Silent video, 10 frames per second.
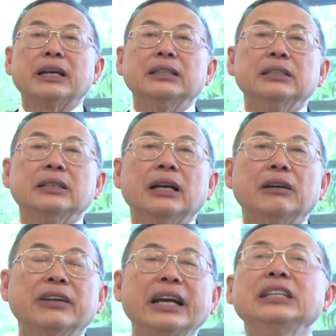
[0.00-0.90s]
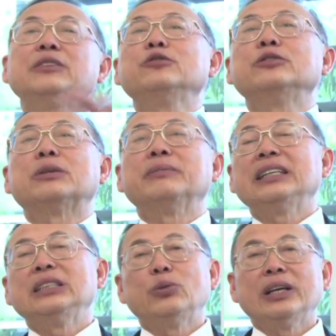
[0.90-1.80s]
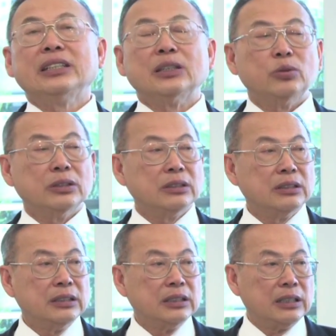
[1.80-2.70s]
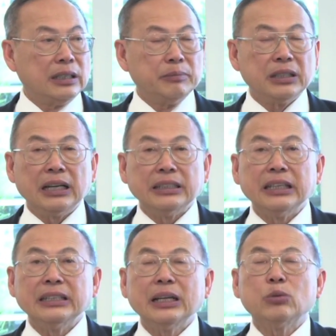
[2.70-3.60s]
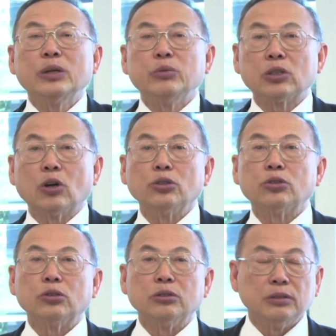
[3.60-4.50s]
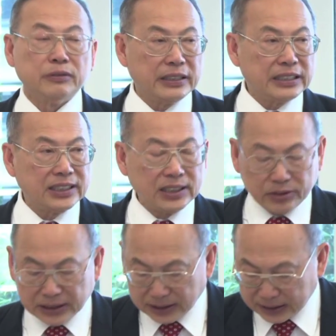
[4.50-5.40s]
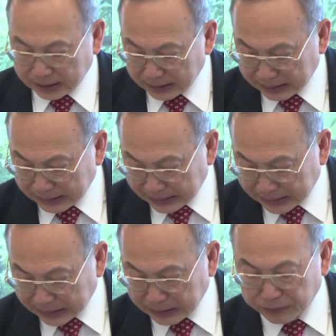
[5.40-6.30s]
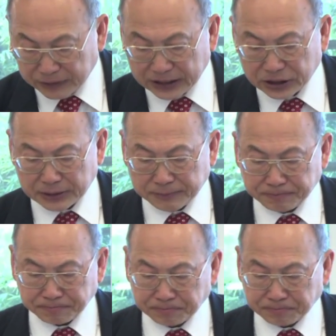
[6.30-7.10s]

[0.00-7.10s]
can have any food from anywhere in the world, and then that way we control very seriously the inflation.